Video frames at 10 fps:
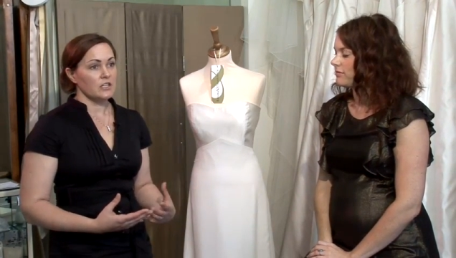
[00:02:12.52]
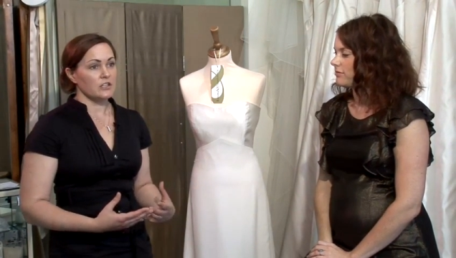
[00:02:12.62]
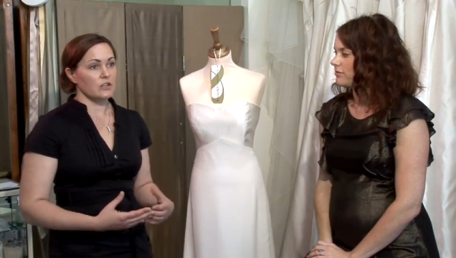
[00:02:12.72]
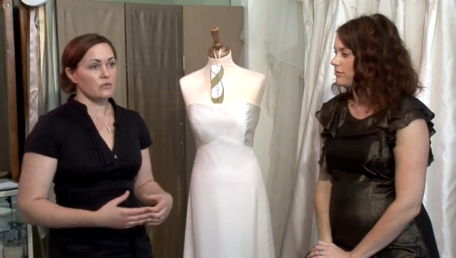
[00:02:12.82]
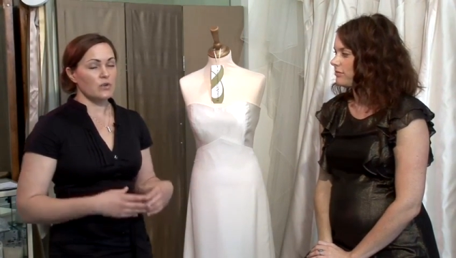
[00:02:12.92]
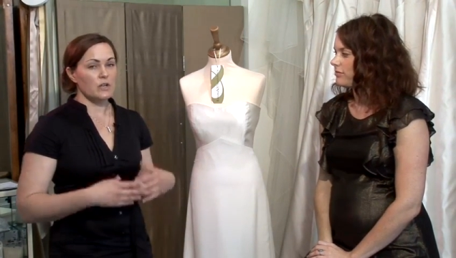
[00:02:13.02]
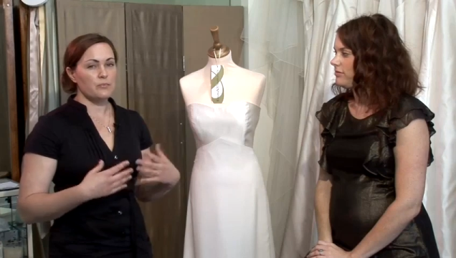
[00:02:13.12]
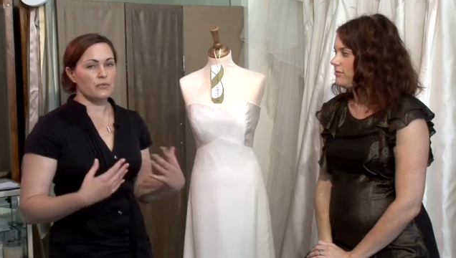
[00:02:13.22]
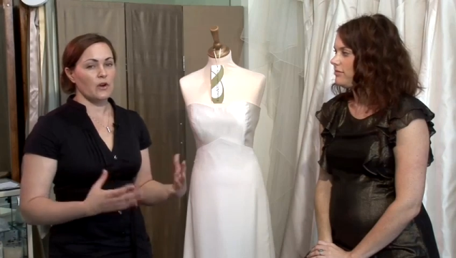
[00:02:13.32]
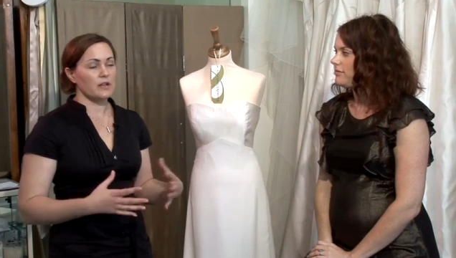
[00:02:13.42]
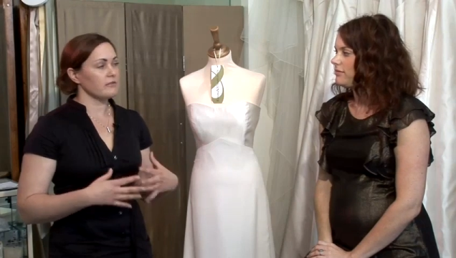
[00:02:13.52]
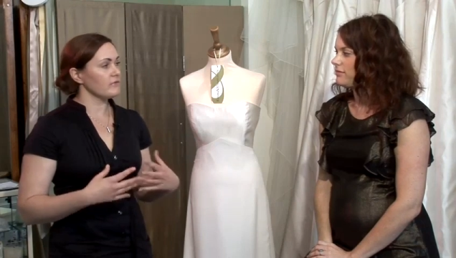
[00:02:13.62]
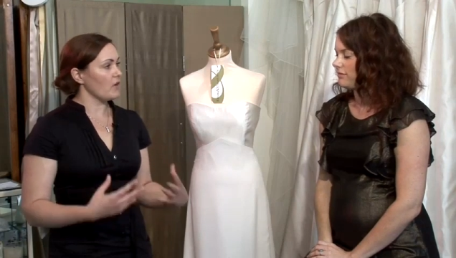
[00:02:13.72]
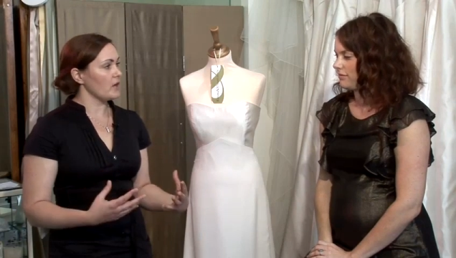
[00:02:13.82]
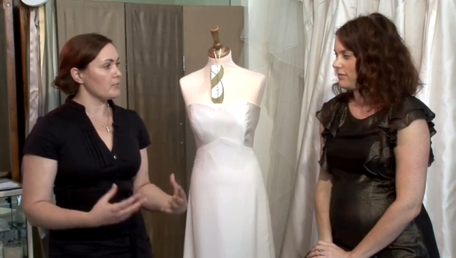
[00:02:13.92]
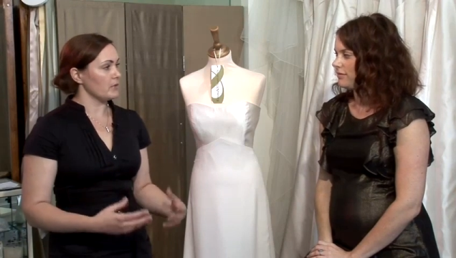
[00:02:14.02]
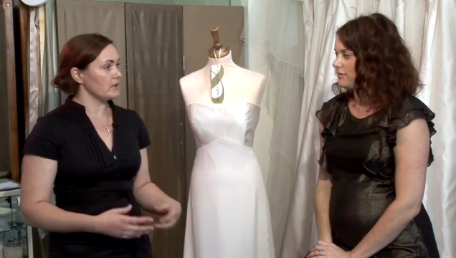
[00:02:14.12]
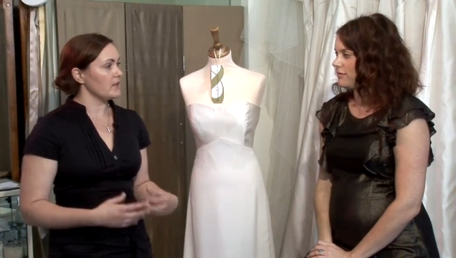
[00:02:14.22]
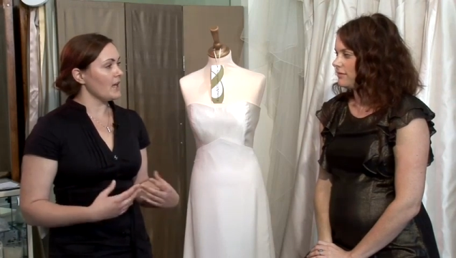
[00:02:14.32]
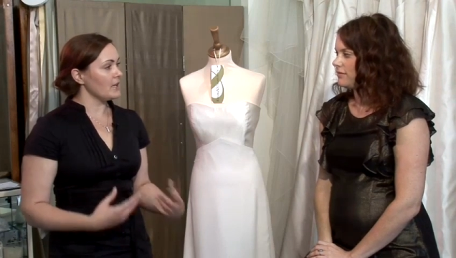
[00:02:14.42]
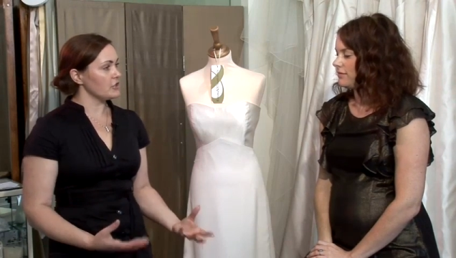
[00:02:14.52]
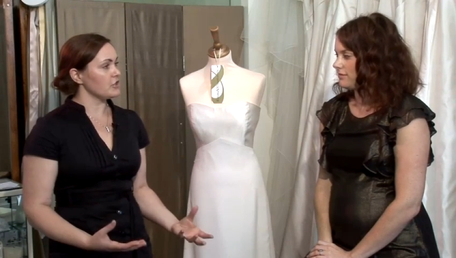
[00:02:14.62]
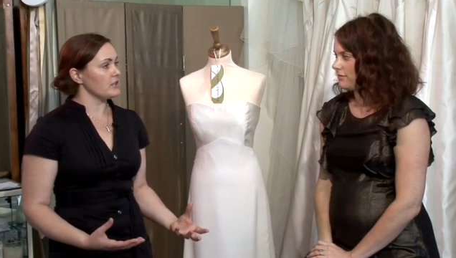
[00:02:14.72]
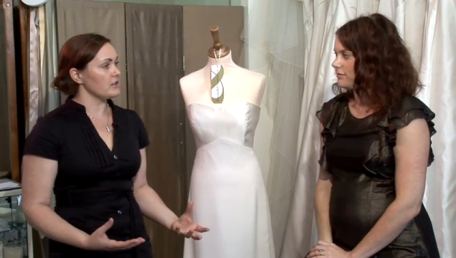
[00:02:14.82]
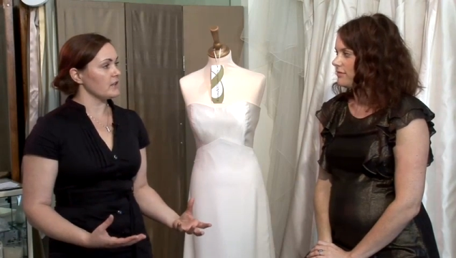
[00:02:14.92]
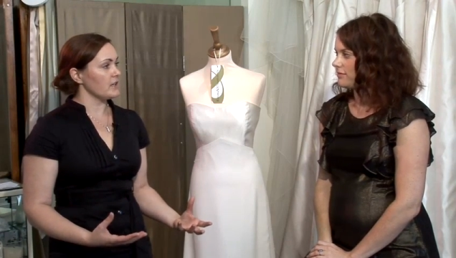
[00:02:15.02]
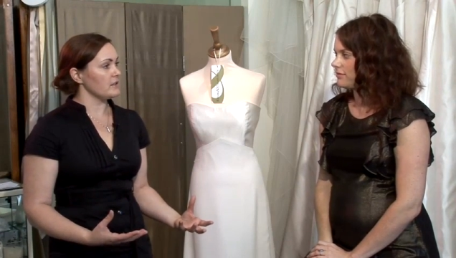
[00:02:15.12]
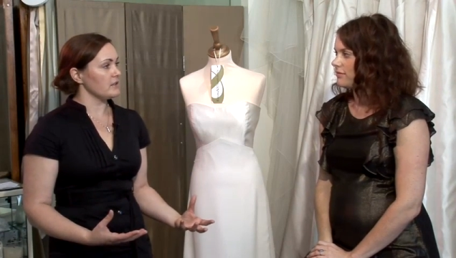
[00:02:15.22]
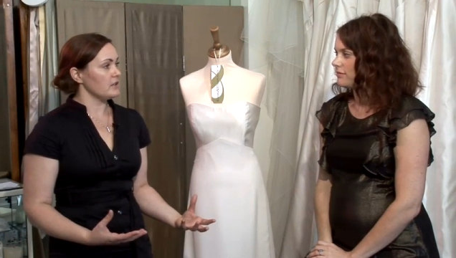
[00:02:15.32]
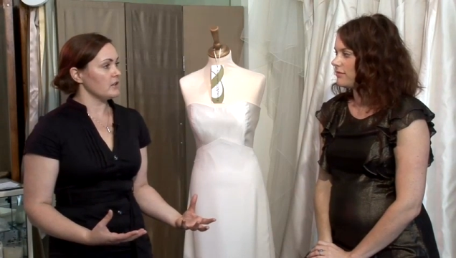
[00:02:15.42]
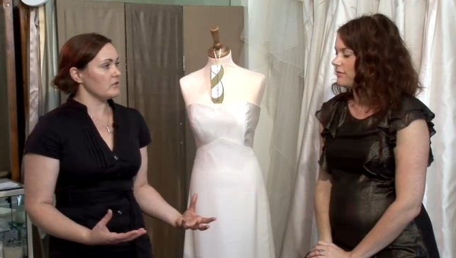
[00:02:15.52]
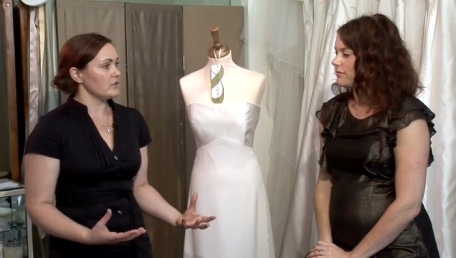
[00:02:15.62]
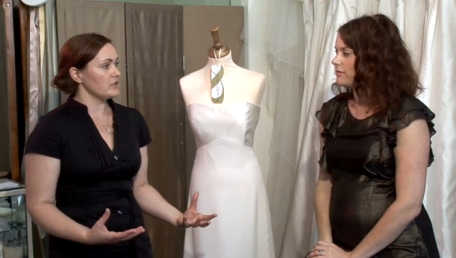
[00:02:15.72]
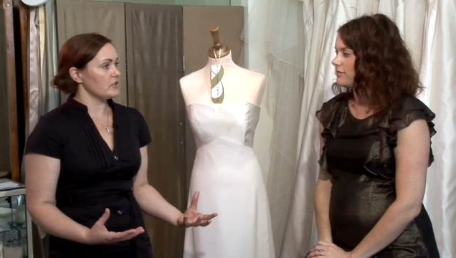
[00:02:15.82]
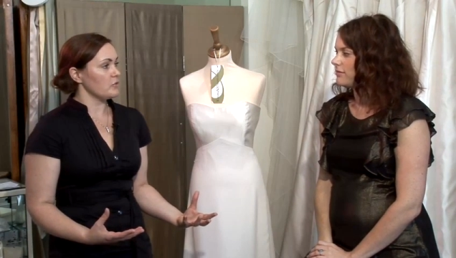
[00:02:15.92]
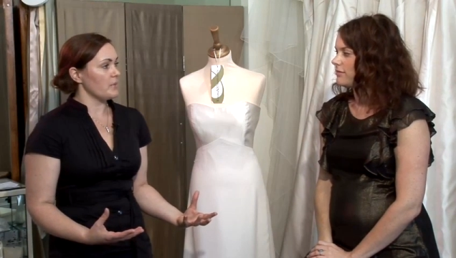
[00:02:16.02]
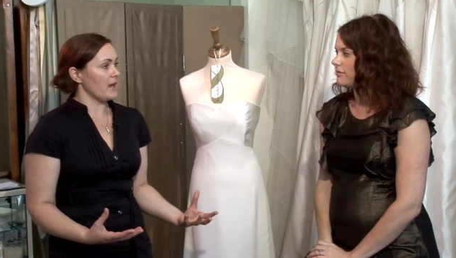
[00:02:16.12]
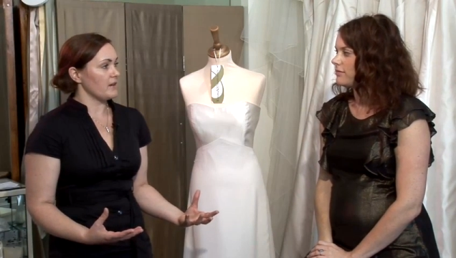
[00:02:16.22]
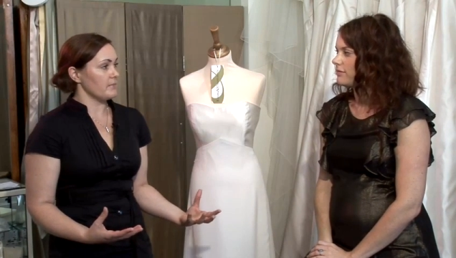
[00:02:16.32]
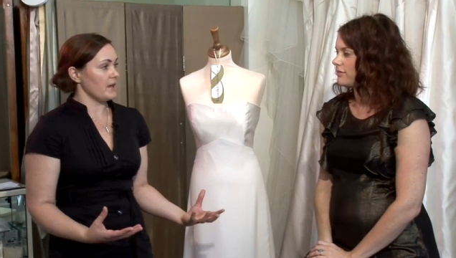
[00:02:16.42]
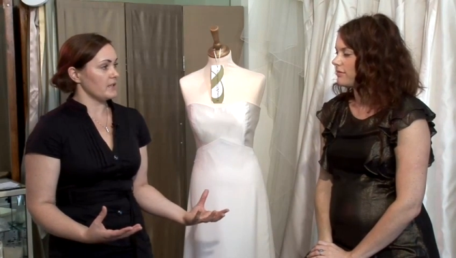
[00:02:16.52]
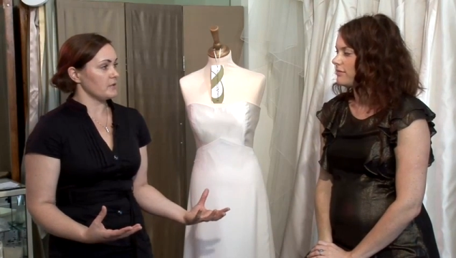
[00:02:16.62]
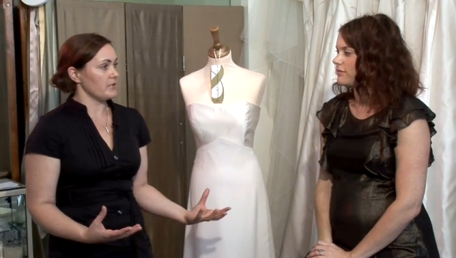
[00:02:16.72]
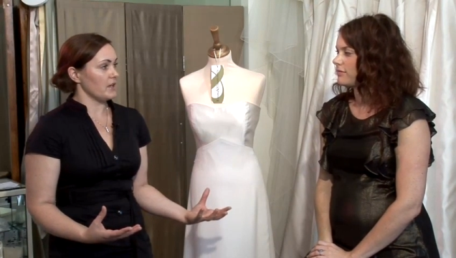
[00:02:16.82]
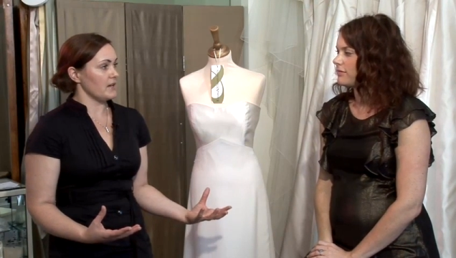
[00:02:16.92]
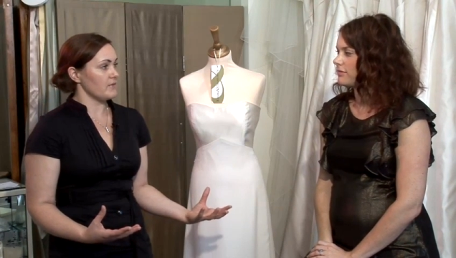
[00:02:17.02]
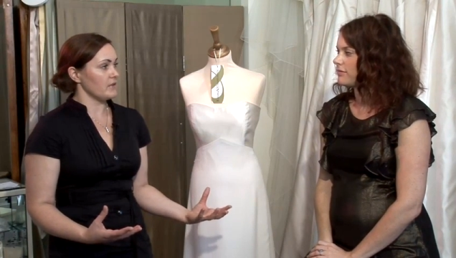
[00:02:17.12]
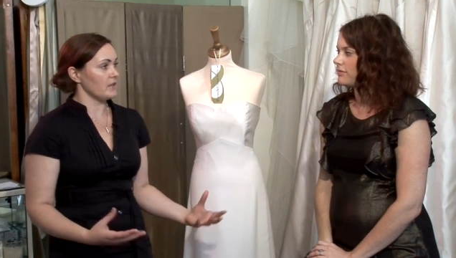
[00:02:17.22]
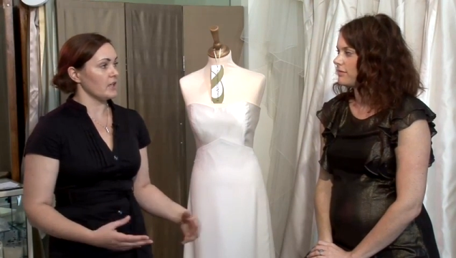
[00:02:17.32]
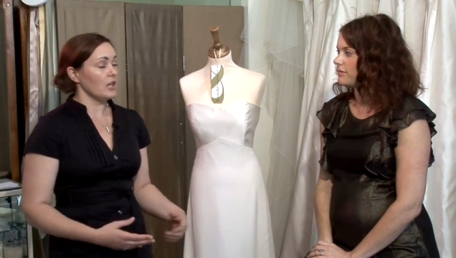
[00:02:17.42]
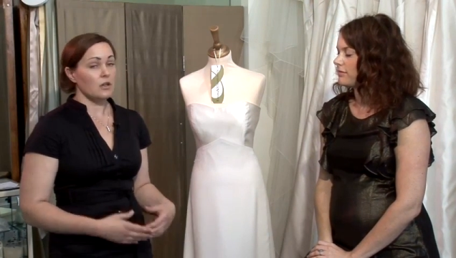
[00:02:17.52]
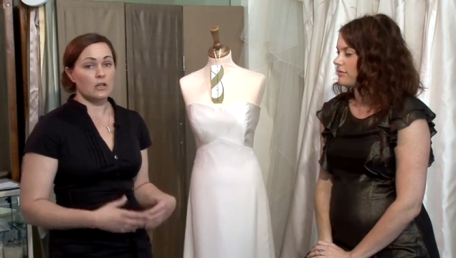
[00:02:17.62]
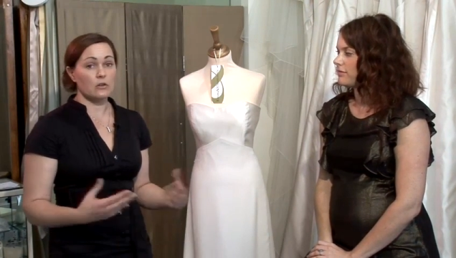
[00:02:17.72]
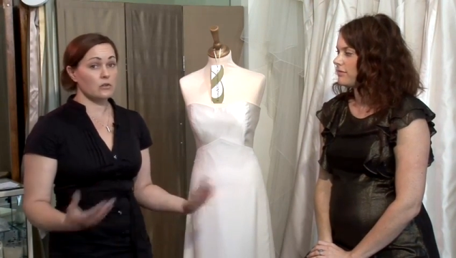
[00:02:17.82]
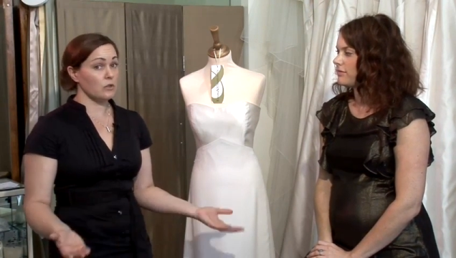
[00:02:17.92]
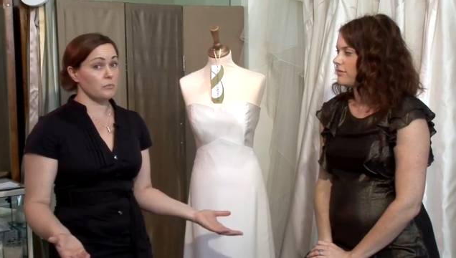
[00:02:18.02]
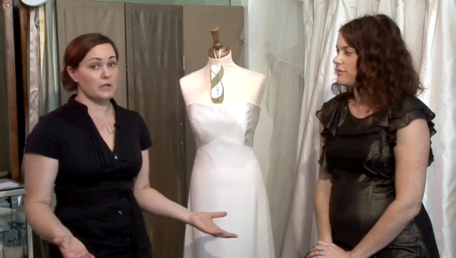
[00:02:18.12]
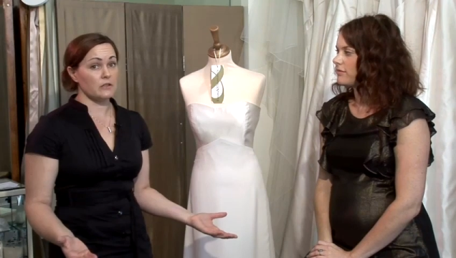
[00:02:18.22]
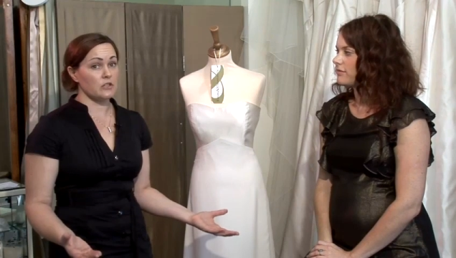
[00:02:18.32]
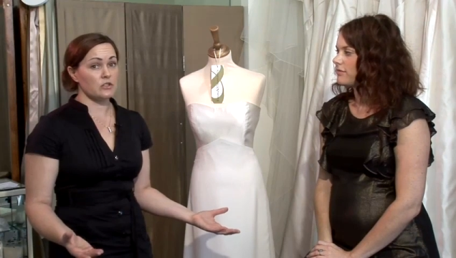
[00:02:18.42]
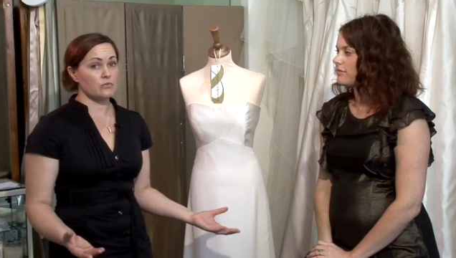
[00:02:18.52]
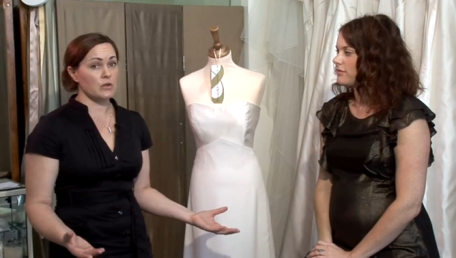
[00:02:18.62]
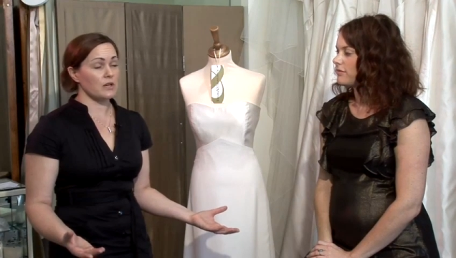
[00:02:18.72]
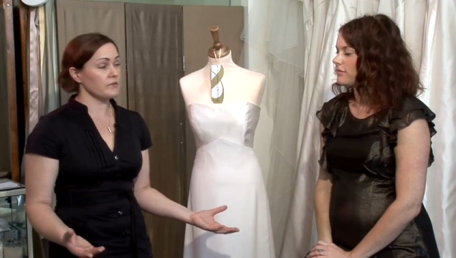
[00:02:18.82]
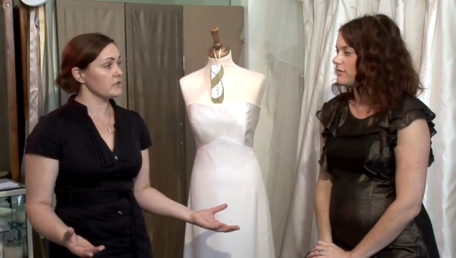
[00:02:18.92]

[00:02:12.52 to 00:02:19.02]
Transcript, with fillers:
Speaker 1: You know, really bright and vibrant and the energy that they, you know, the steel band, band bring and everything. It could be that you just really love